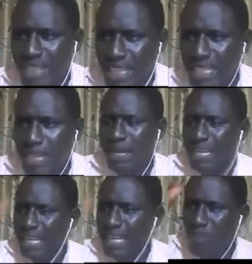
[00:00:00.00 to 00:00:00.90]
is having
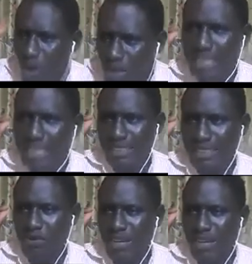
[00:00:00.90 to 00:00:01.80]
an API that is
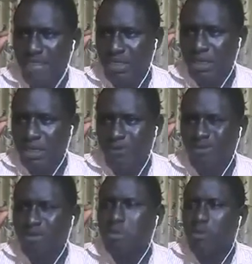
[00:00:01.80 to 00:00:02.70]
more than
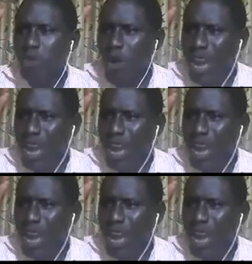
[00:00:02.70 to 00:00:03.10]
35 degree,